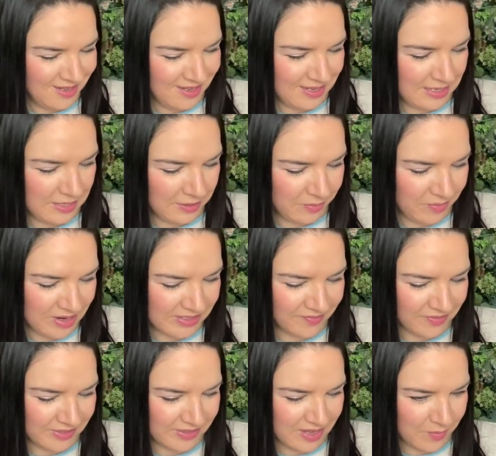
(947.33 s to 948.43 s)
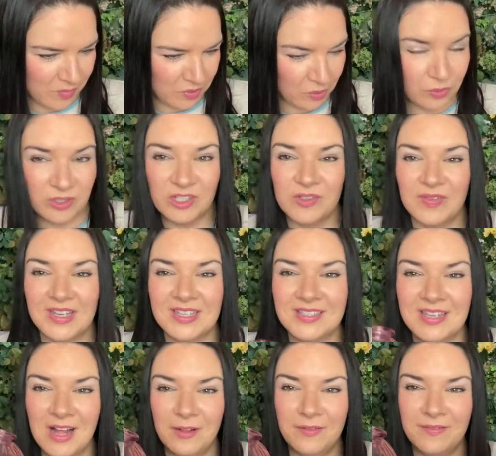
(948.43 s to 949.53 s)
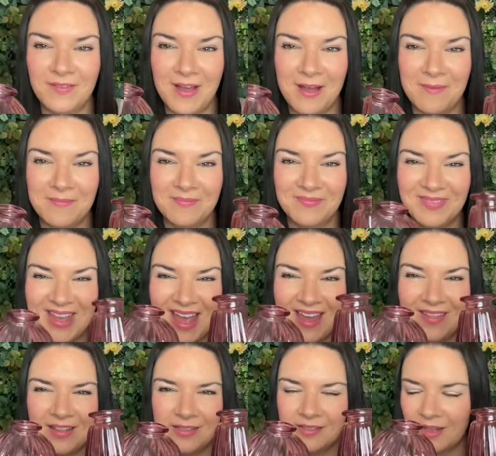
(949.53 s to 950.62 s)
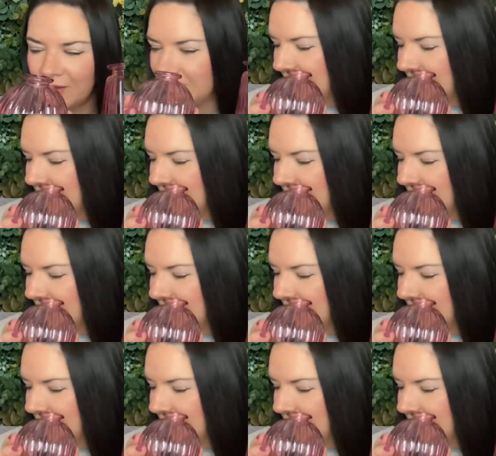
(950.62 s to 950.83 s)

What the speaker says: A little present for someone or just for yourself. Yeah, they're so